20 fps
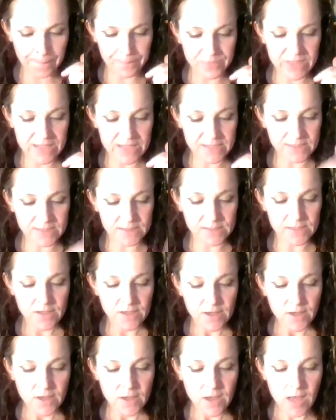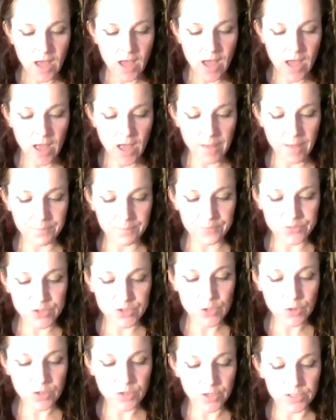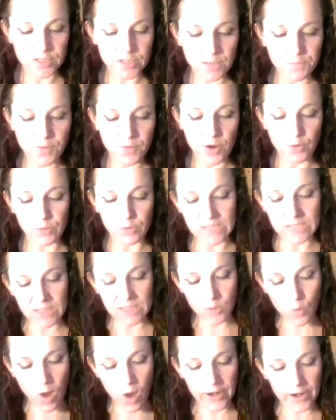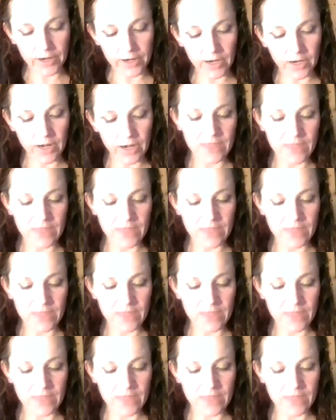this 2/3 of the boat was in the water,